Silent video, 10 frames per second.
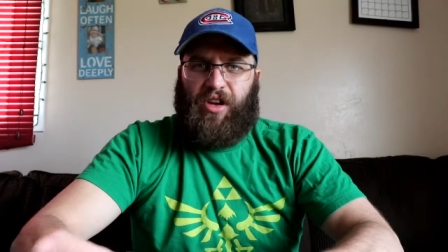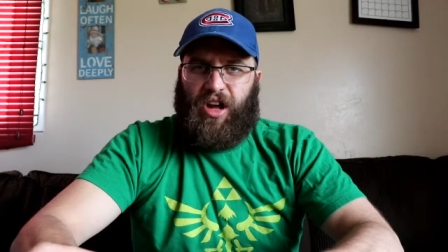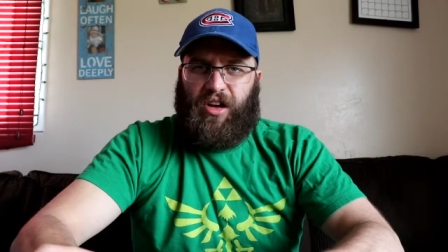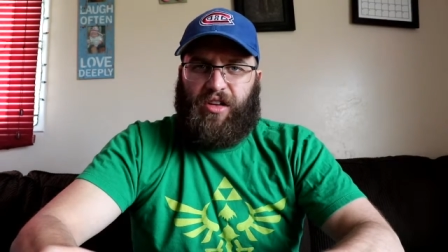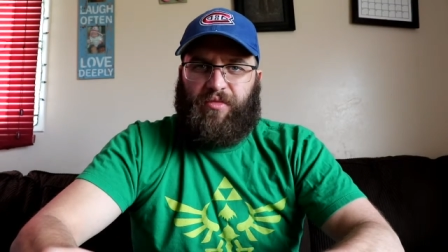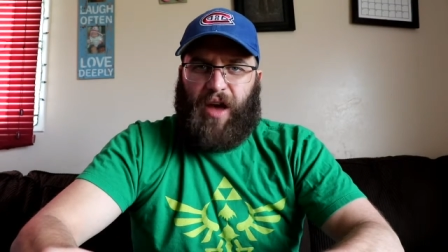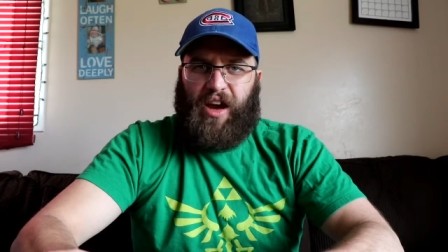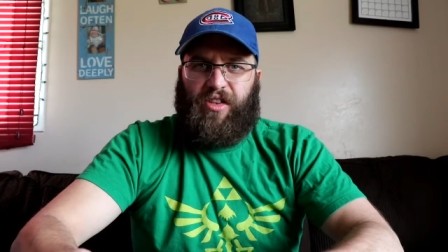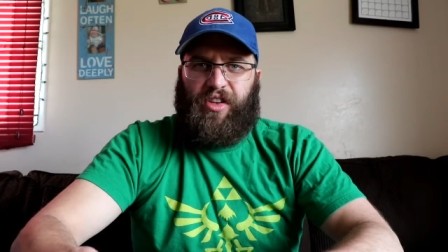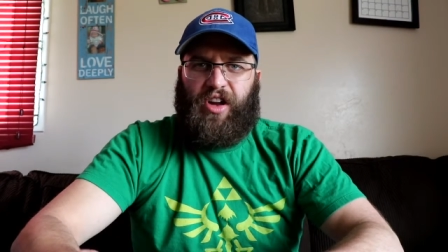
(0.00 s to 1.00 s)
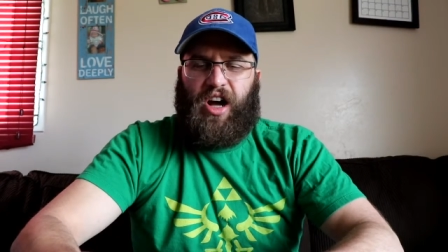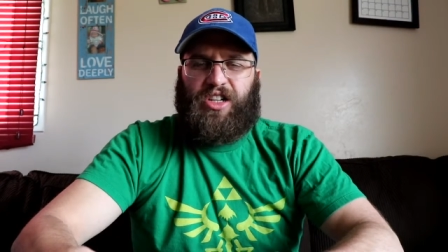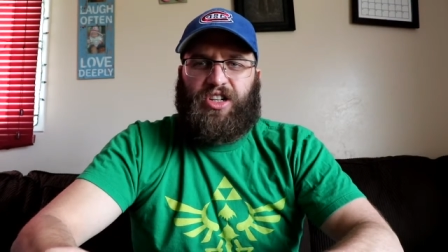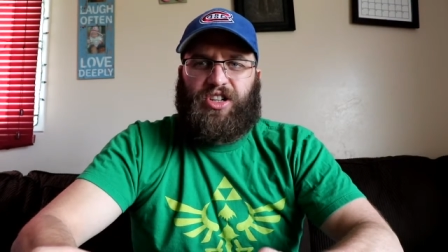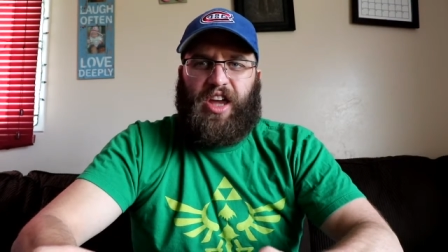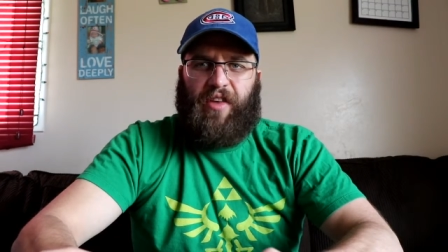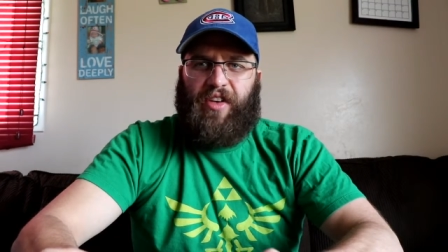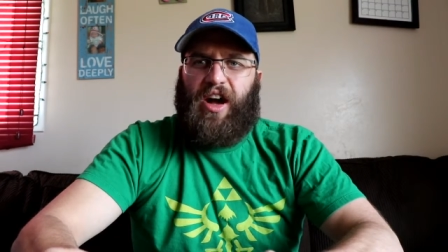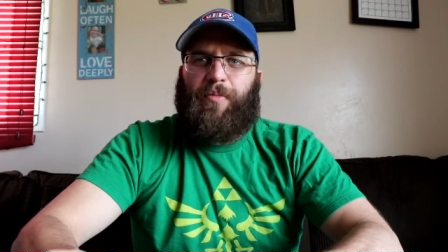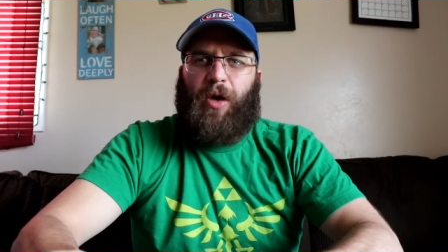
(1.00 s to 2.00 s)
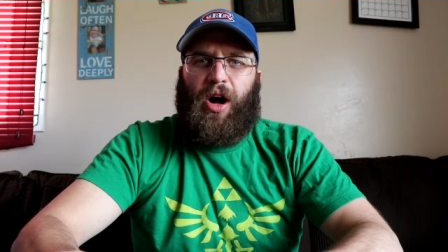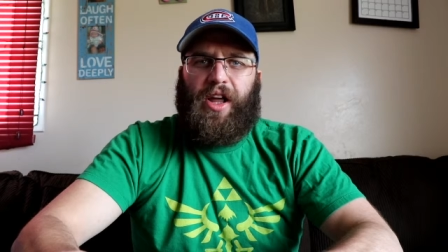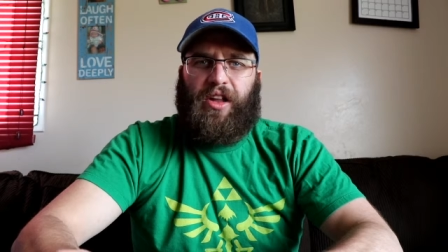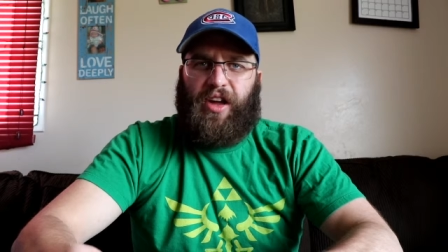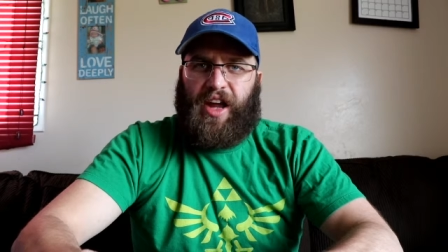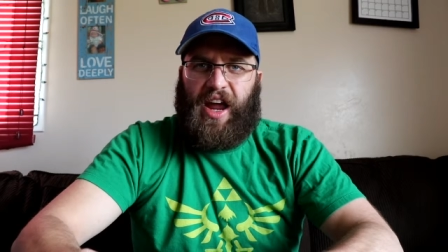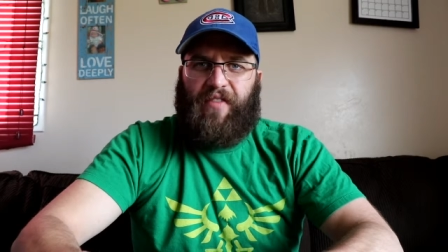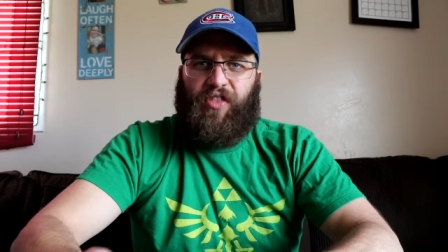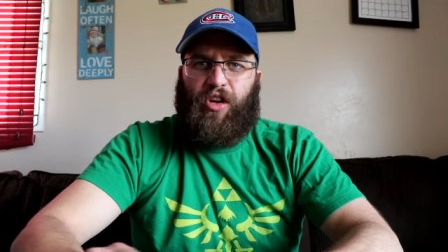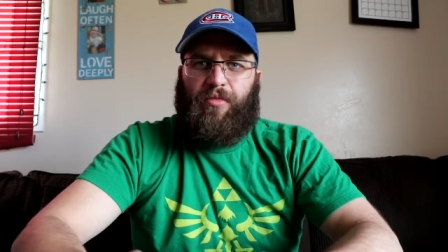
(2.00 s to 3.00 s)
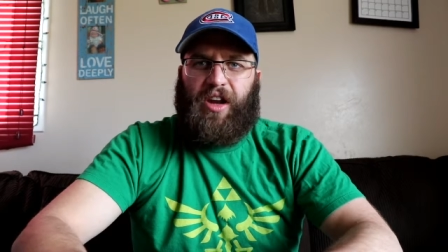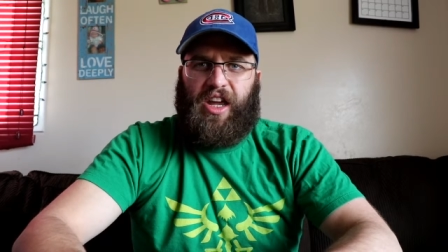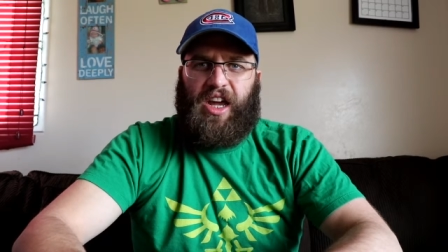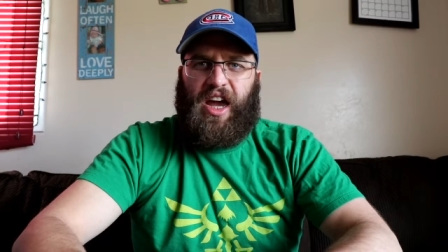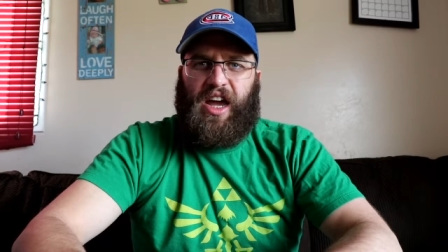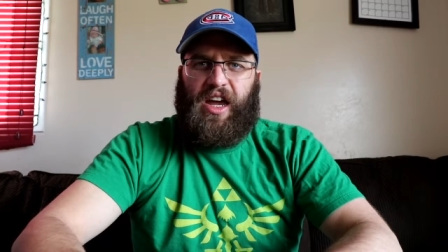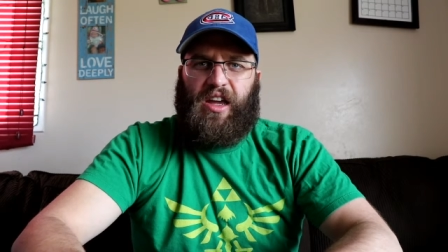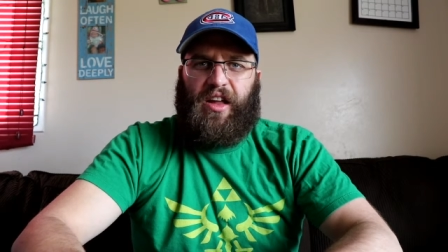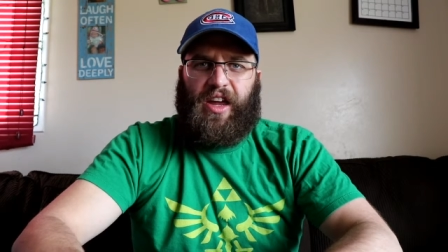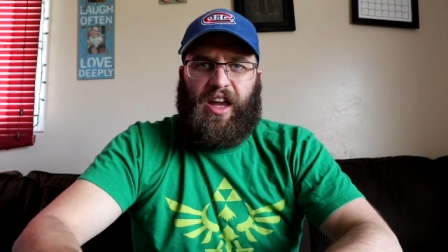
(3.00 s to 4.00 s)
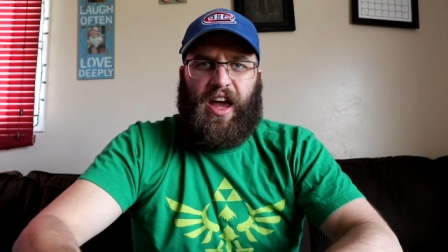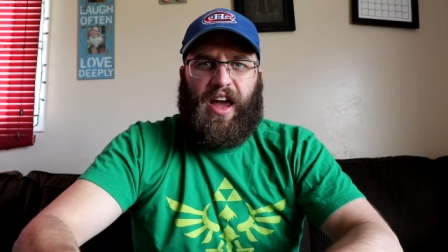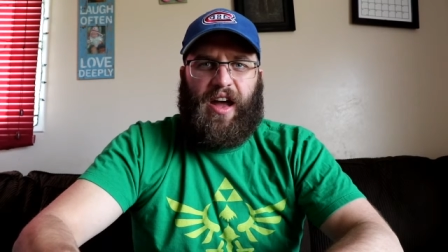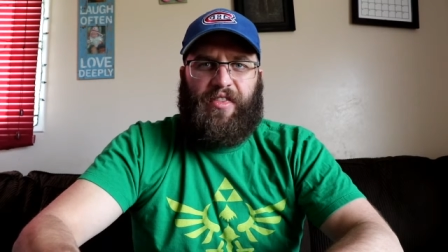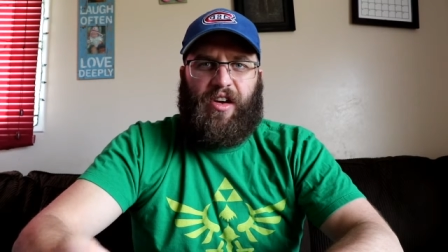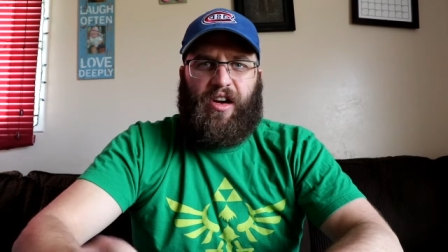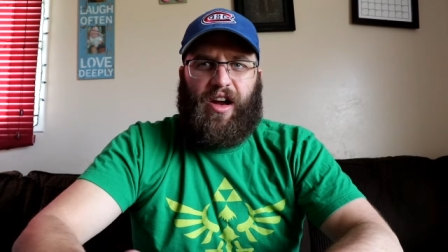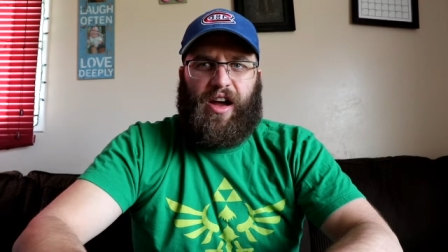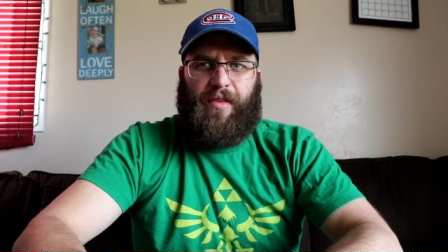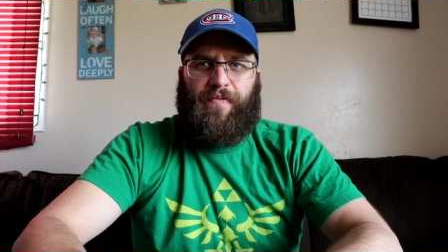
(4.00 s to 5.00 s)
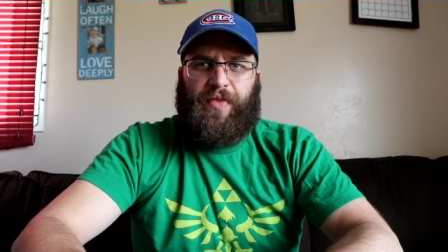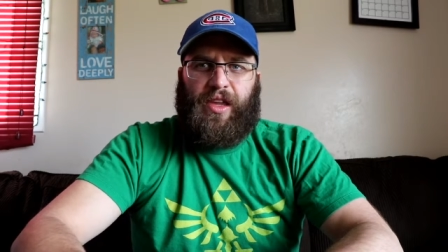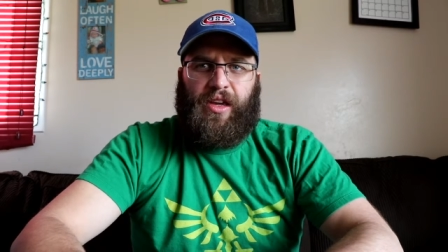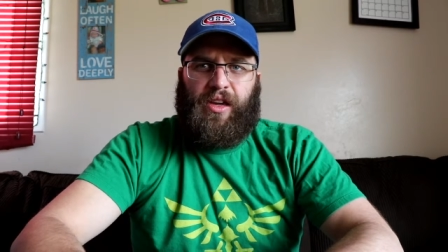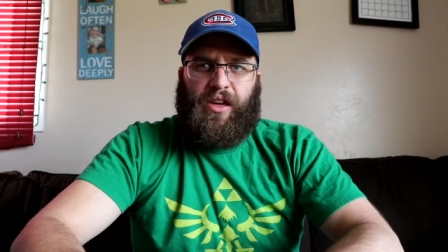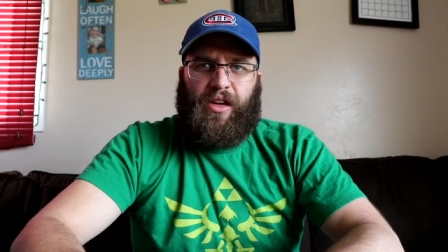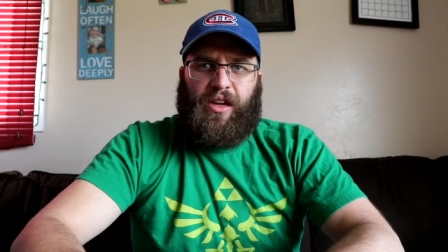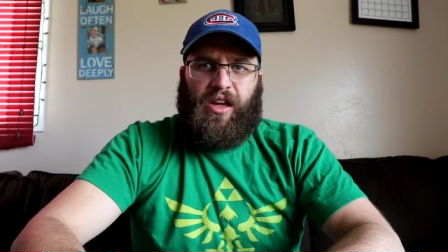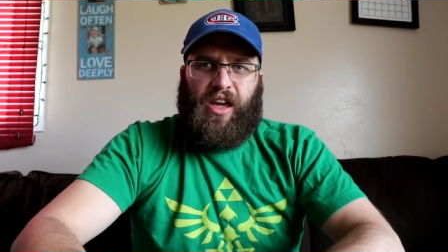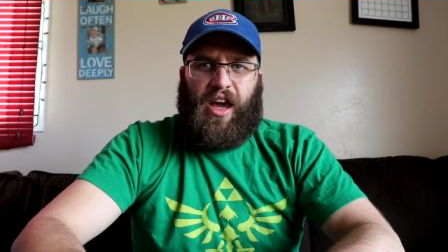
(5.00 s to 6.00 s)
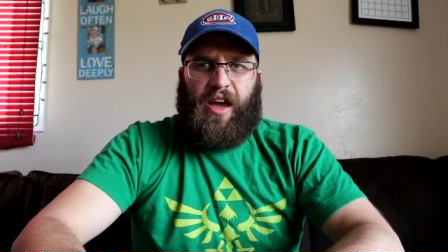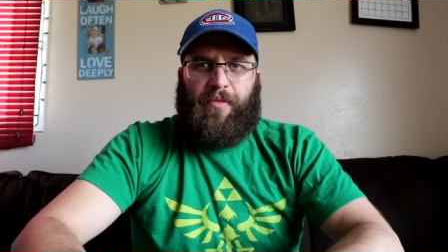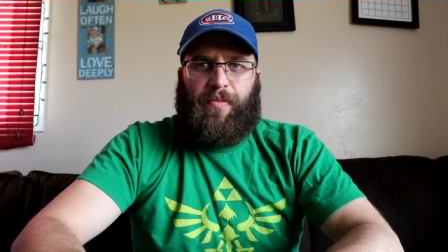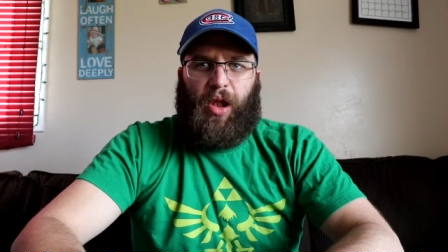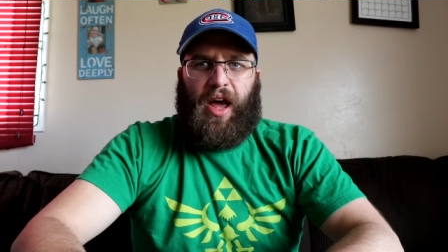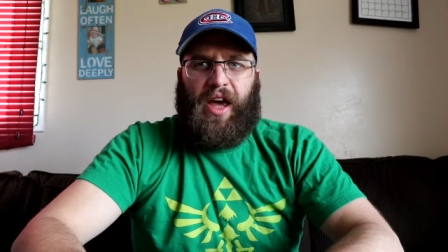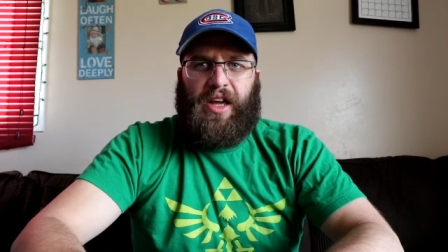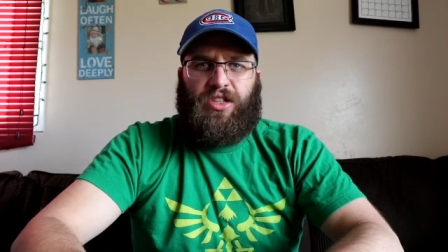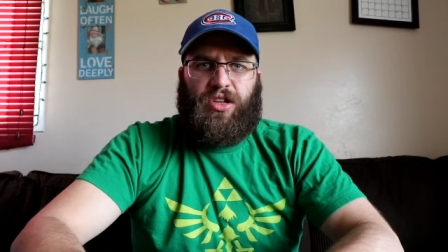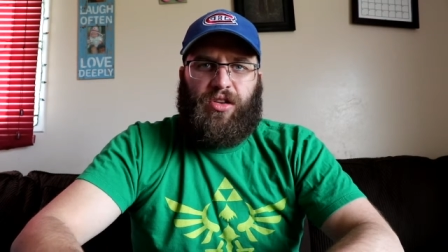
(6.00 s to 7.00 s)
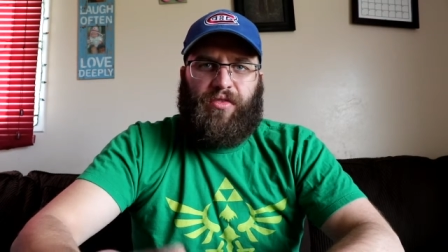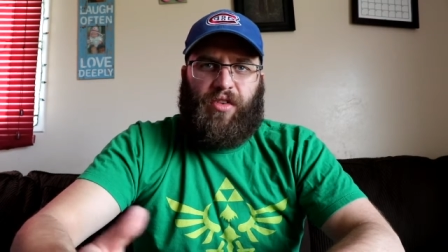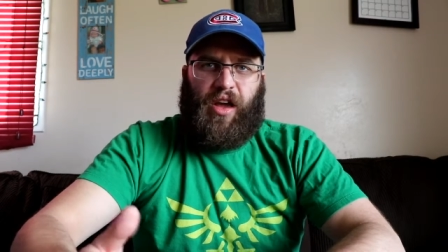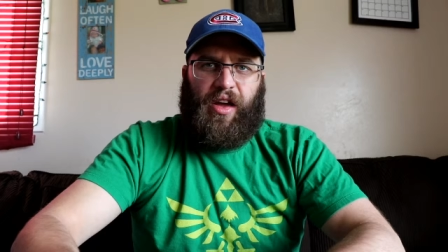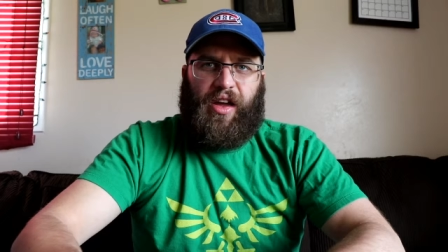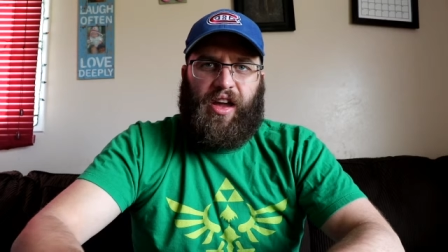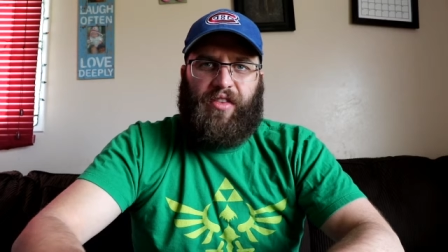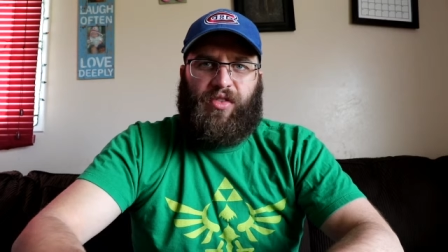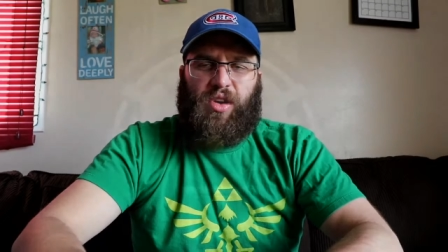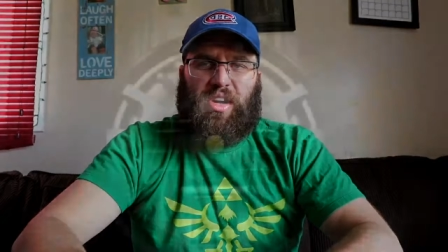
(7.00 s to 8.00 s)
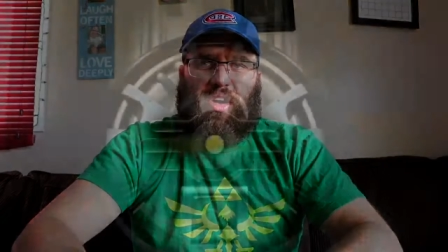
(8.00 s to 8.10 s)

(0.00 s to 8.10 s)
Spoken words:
They're not better. They're not just giving up on it like Anthem and EA. Like EA had their EA Plays E3